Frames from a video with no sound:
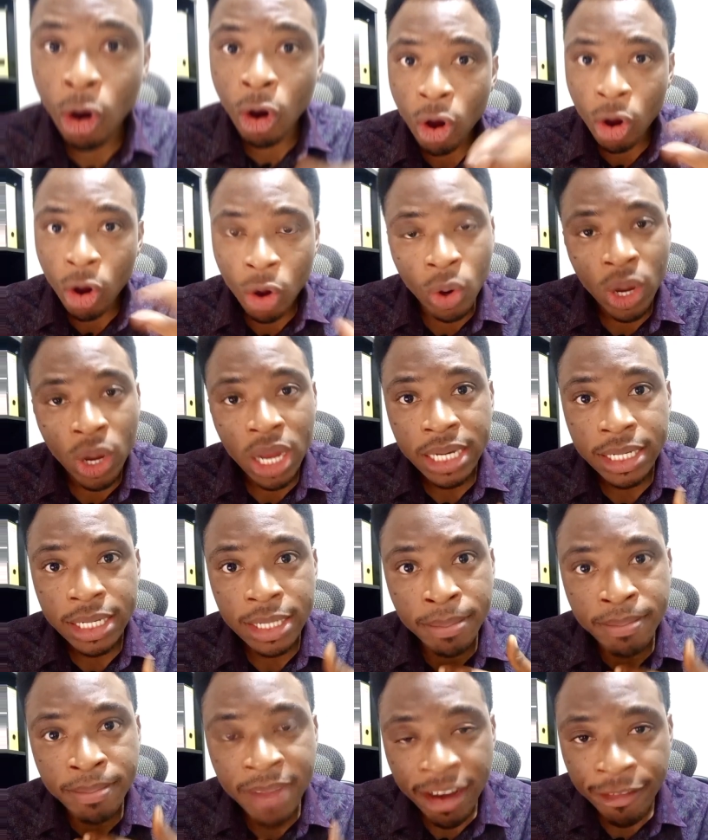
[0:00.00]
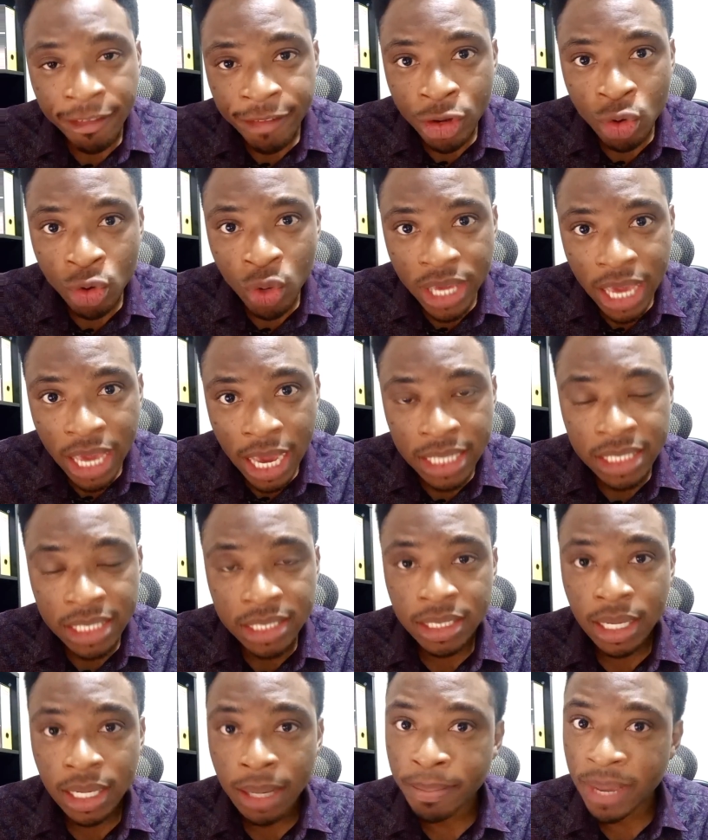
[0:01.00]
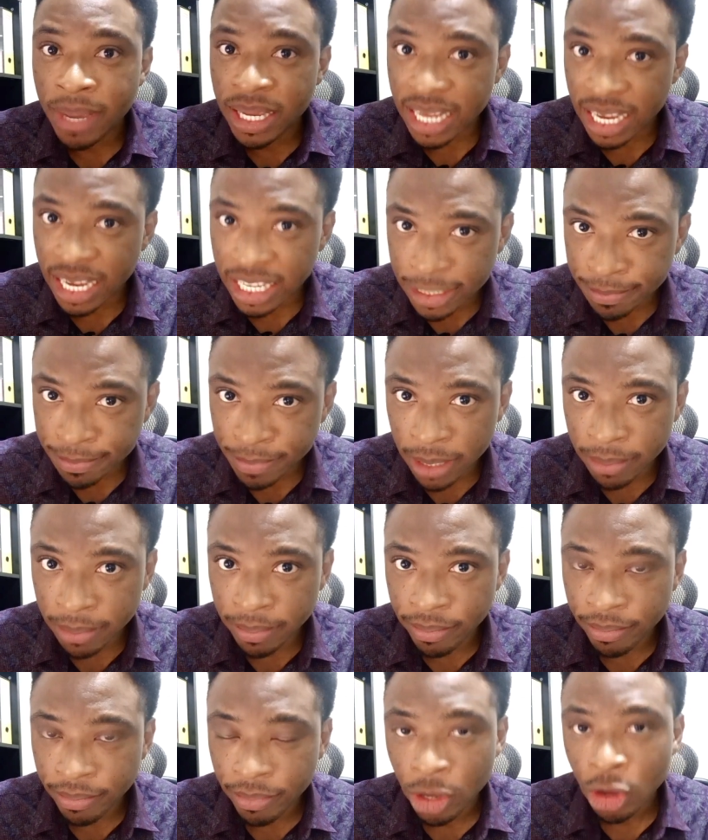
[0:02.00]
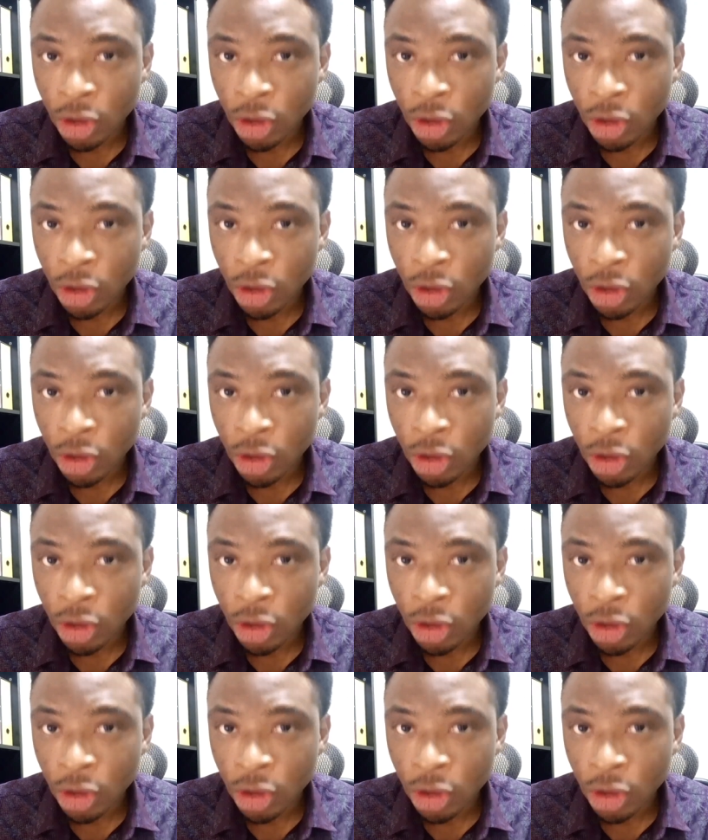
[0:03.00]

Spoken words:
or the man fit no get better sperm.